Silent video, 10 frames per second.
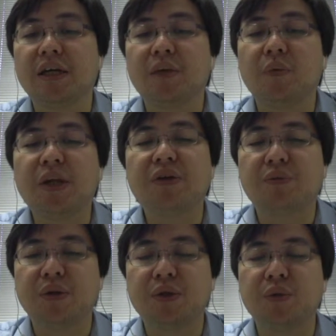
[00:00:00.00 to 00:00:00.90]
we don't
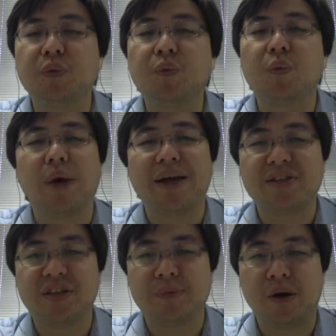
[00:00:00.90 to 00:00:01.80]
want to waste
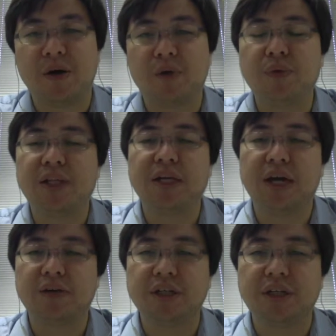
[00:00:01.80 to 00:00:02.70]
them all with the
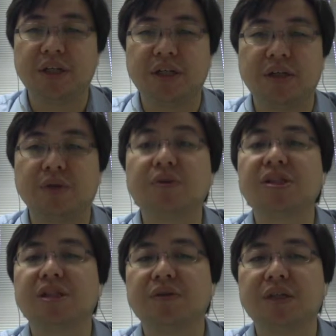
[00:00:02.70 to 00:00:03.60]
LED. You
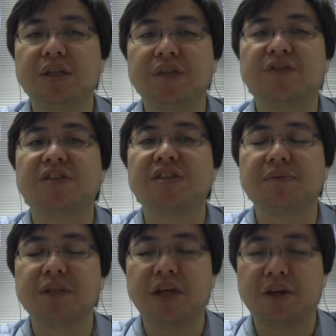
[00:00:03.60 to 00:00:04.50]
still need it for
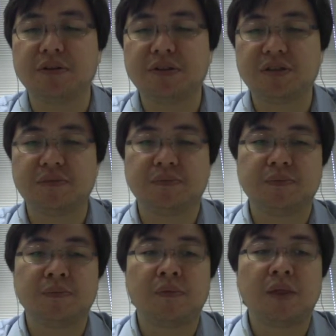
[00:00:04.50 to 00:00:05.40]
something else.
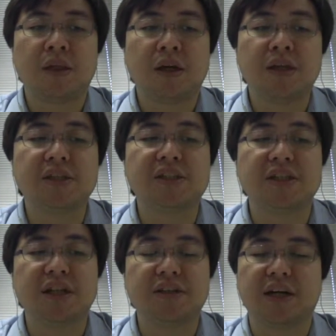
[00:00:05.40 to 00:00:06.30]
Here's
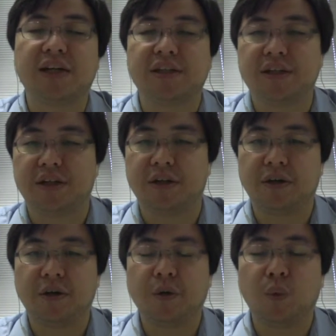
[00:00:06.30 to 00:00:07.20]
another idea.
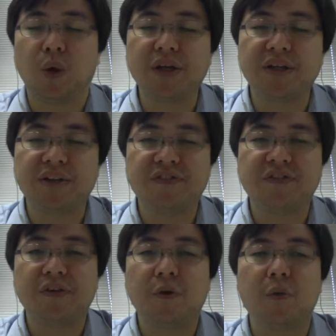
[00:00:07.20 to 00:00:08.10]
What if
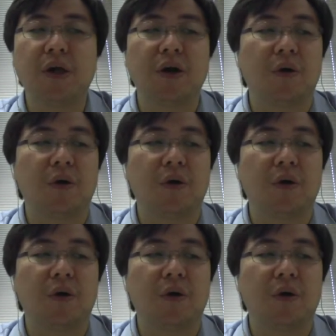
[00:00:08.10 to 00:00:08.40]
we